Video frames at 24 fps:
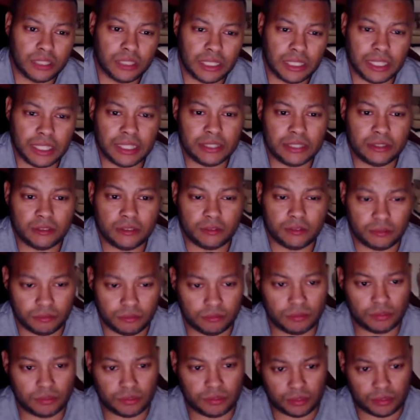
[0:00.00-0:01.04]
in
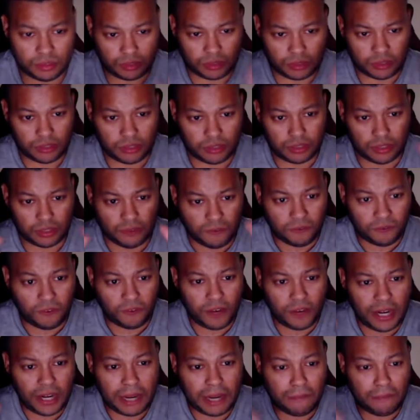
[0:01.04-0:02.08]
the
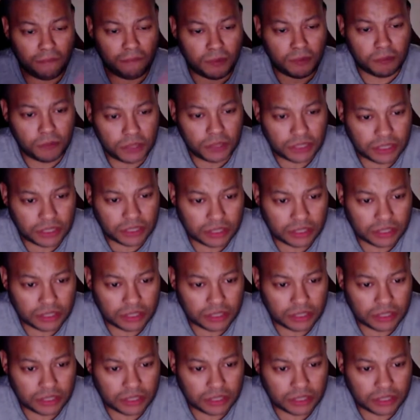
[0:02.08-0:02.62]
frame from which